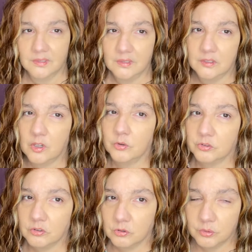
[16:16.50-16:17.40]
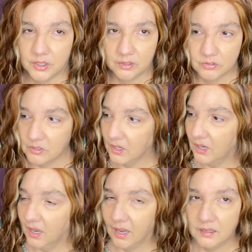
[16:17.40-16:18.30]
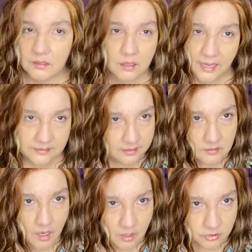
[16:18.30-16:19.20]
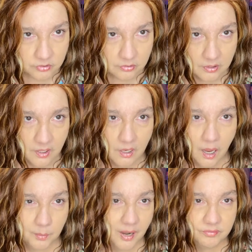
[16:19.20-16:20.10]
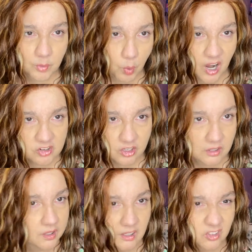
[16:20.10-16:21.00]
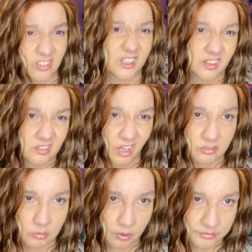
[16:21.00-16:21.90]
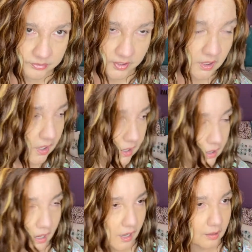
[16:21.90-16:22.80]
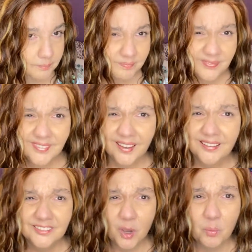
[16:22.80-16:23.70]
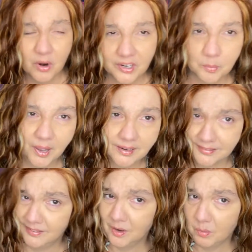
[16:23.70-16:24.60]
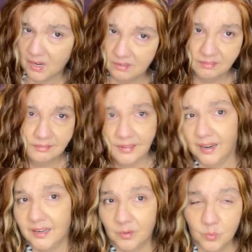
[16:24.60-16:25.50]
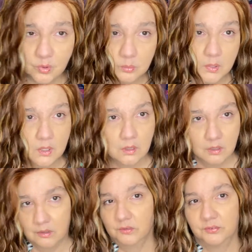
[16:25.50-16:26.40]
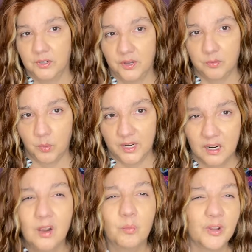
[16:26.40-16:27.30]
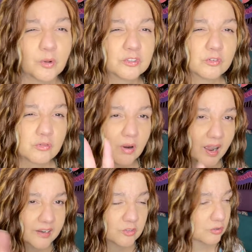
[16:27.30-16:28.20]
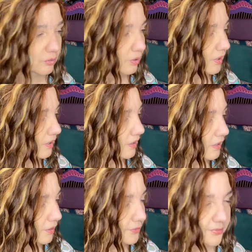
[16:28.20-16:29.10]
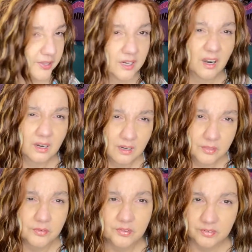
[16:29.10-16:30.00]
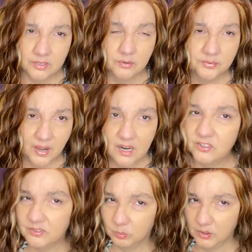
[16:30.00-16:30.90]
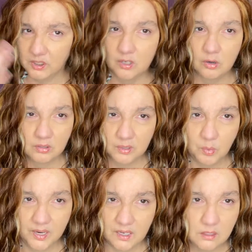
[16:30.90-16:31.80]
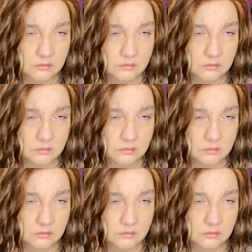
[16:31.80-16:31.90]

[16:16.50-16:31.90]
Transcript: Close to 2 years. Collecting dust. I would have to wash it just to get the dust off of it. Don't worry about it. You know what? Now I got room for another wig. We also tried to thin another Vivica Fox really curly wig.